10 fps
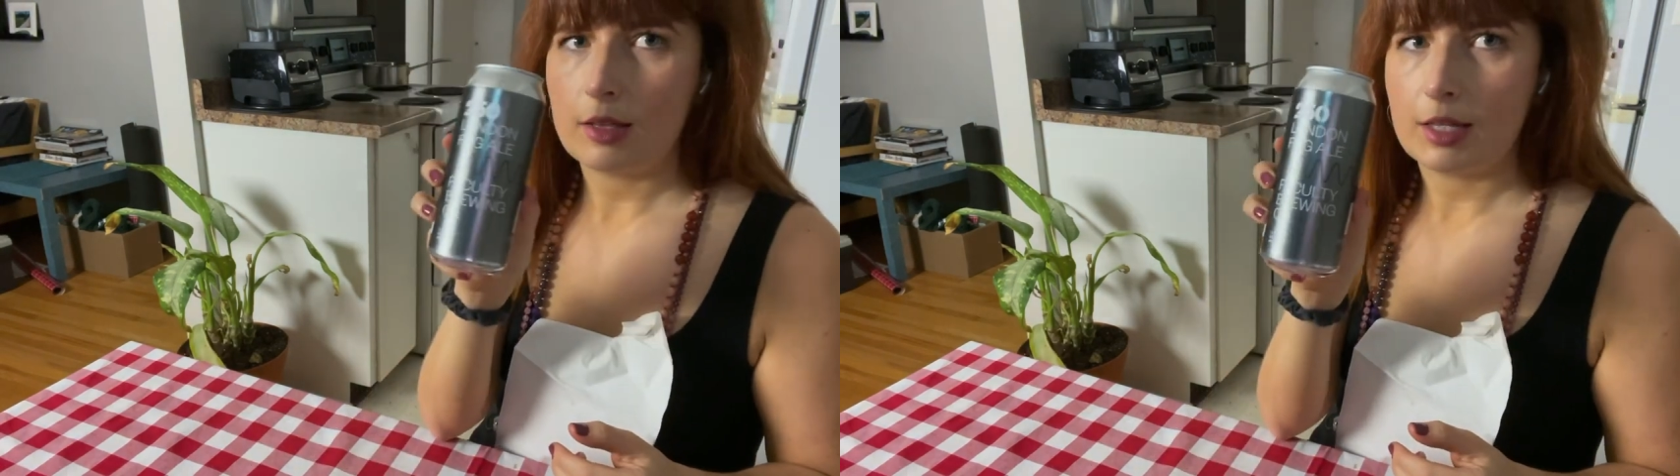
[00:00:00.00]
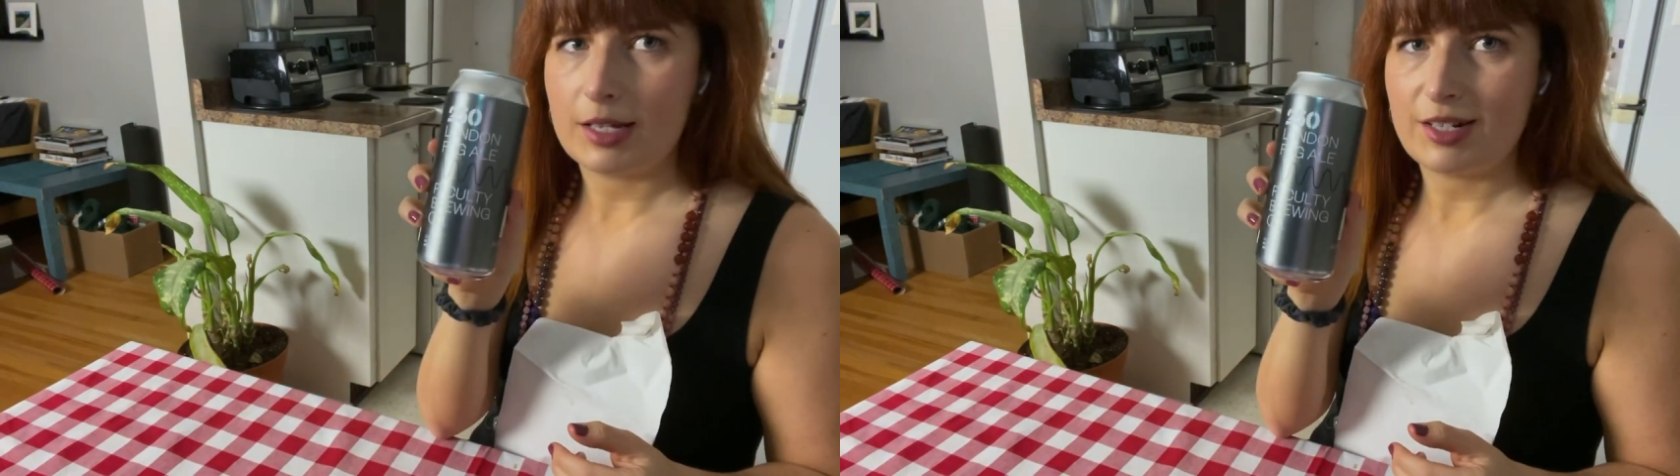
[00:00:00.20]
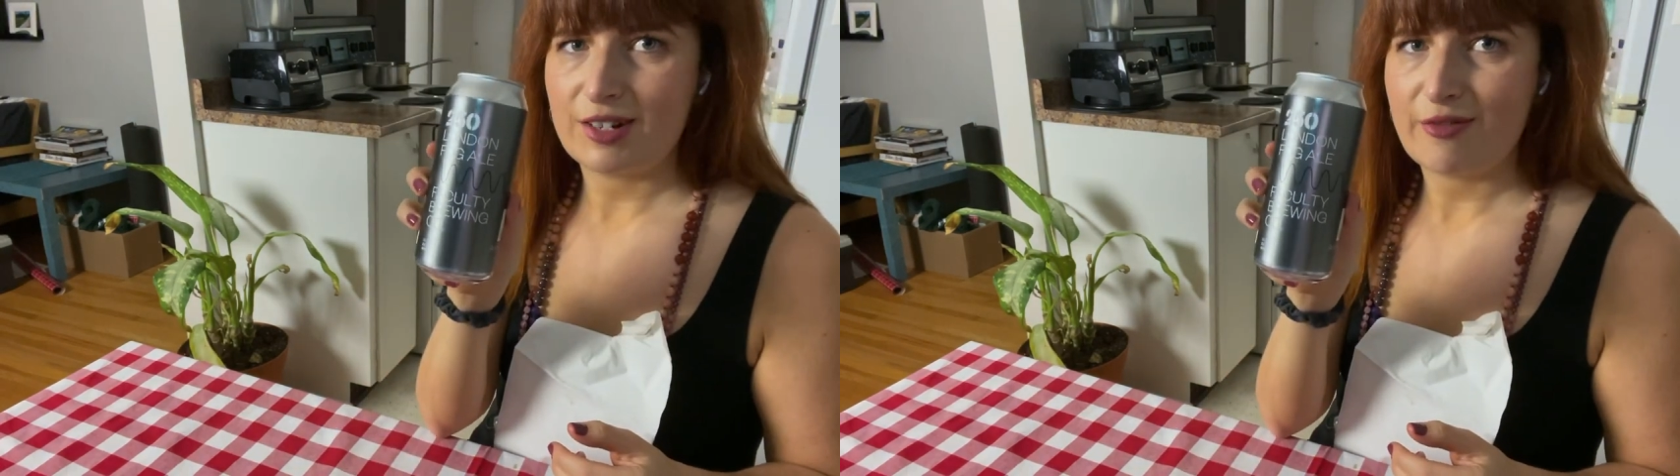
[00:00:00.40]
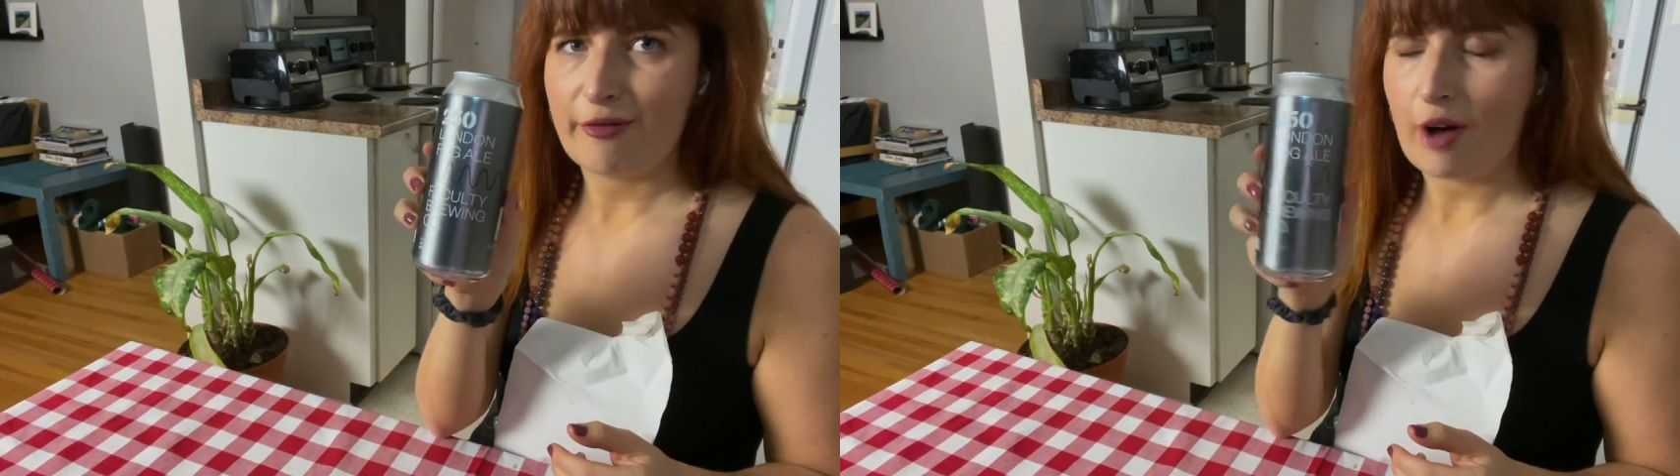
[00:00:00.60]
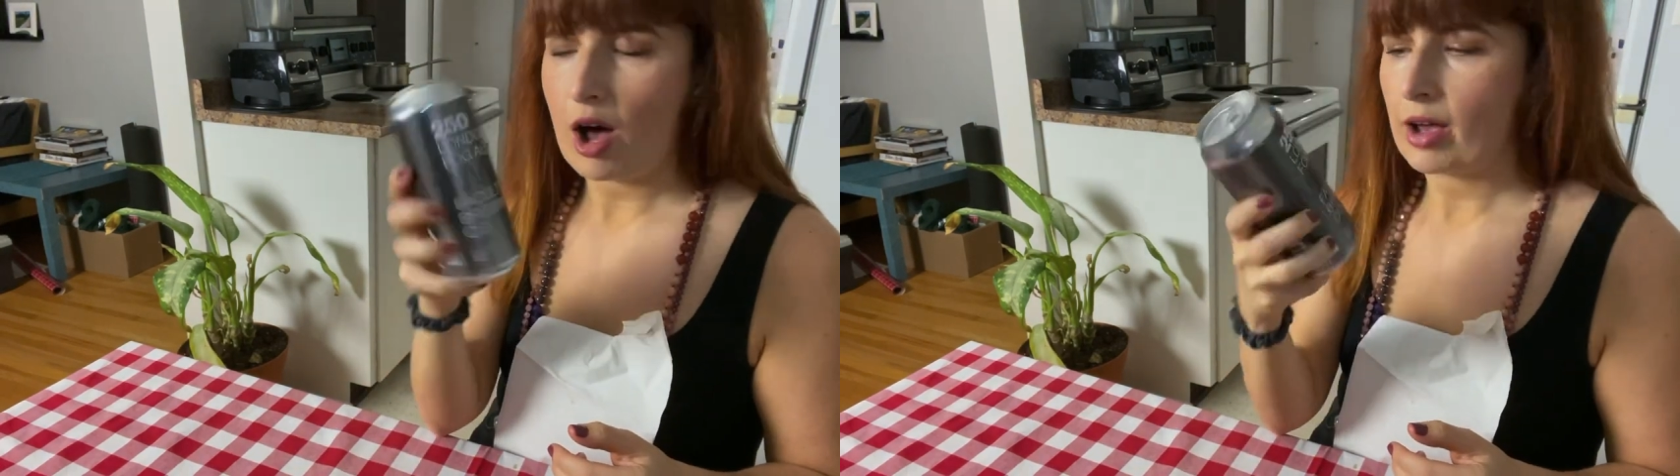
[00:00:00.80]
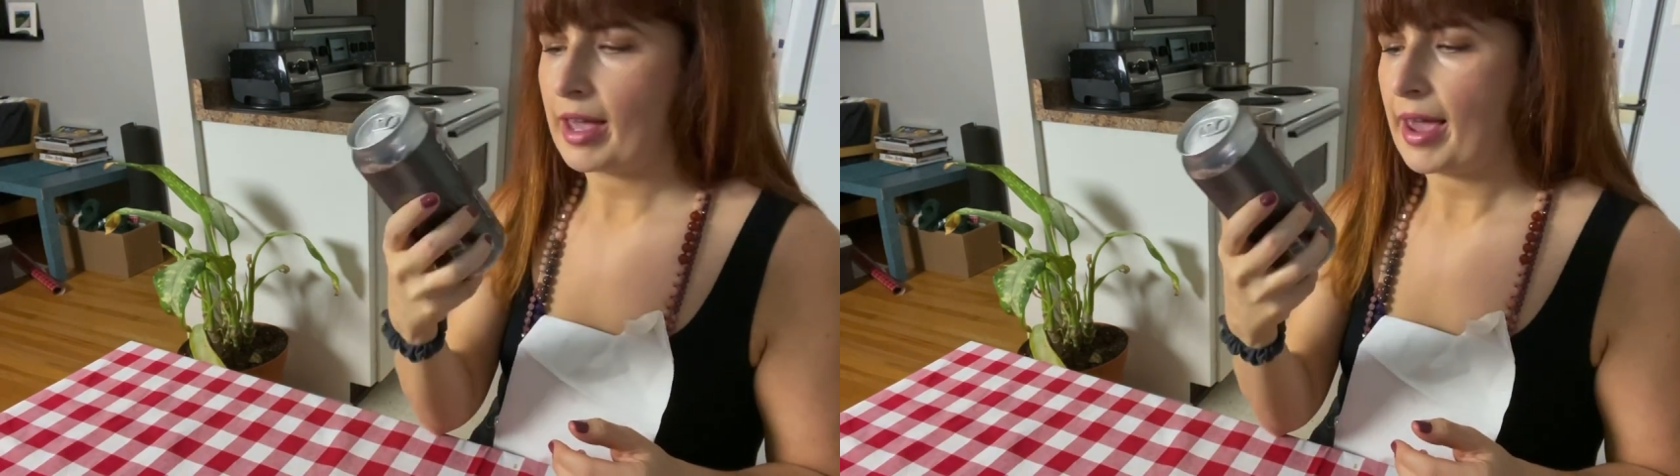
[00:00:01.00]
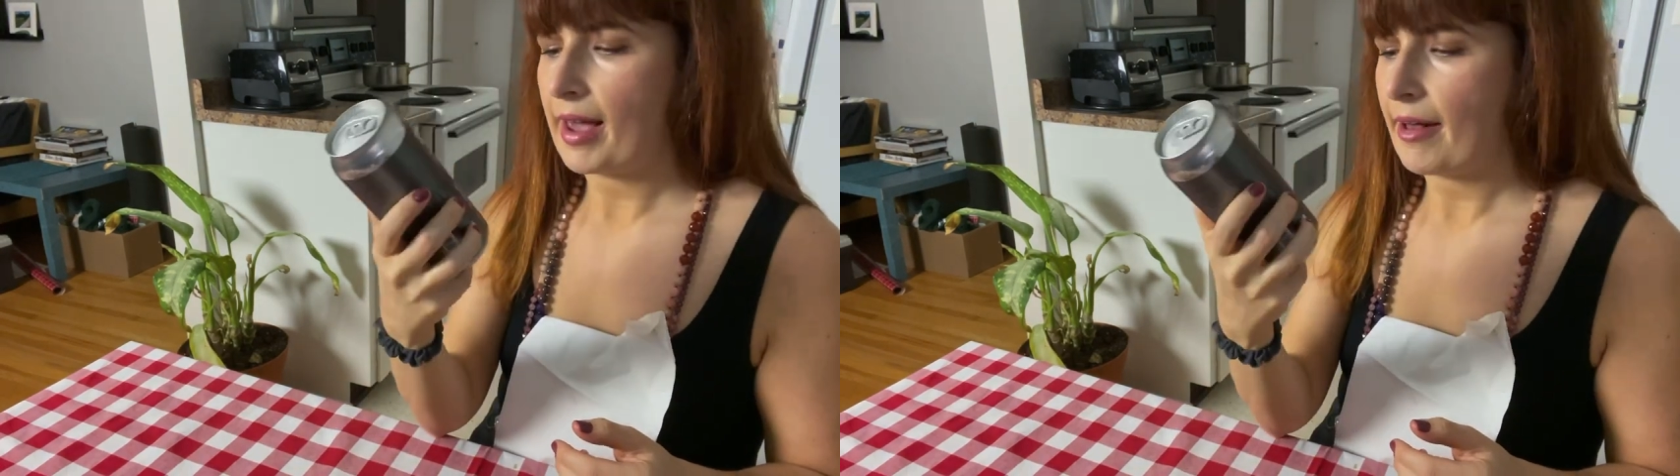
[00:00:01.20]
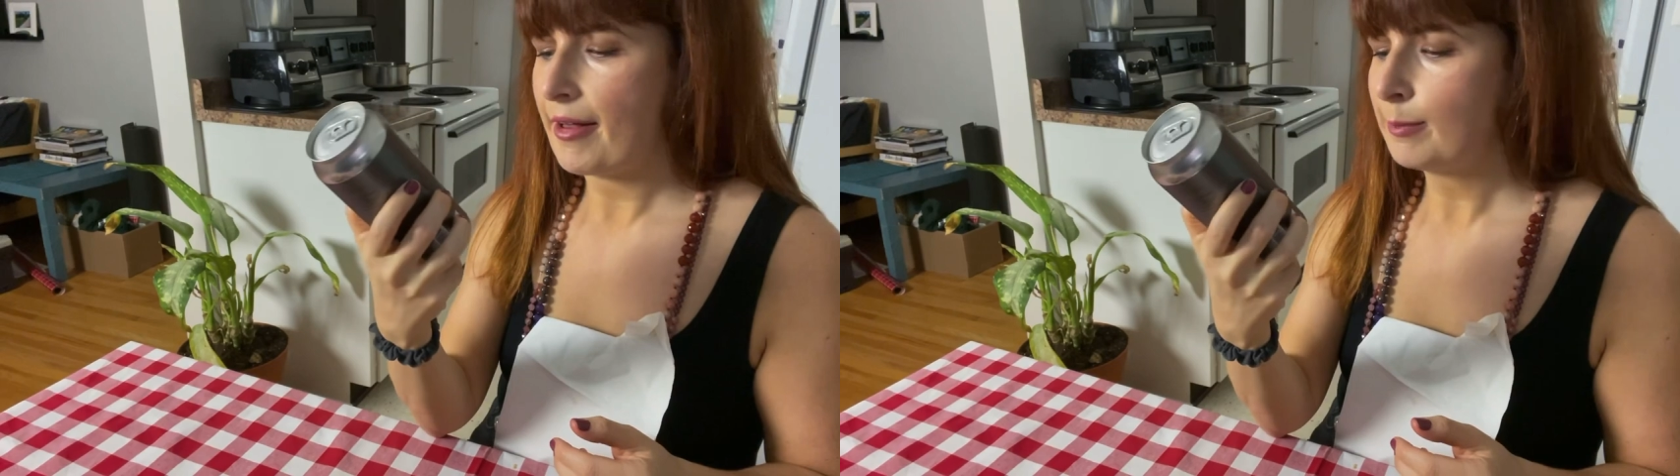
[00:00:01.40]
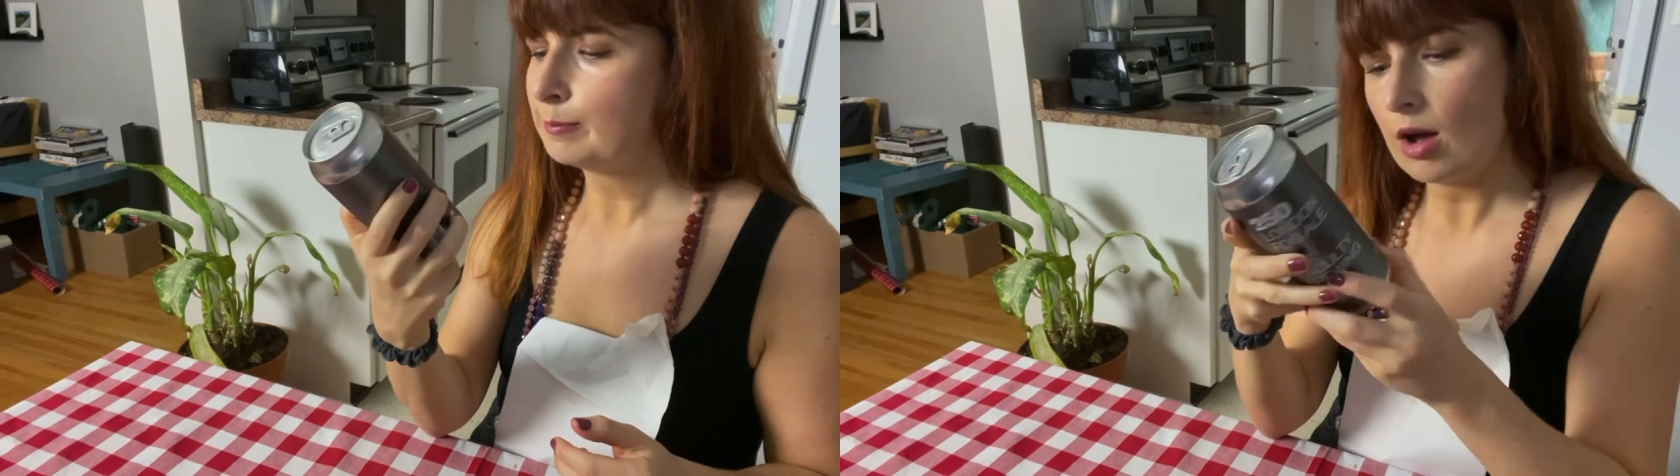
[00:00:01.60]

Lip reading: London Fog Ale.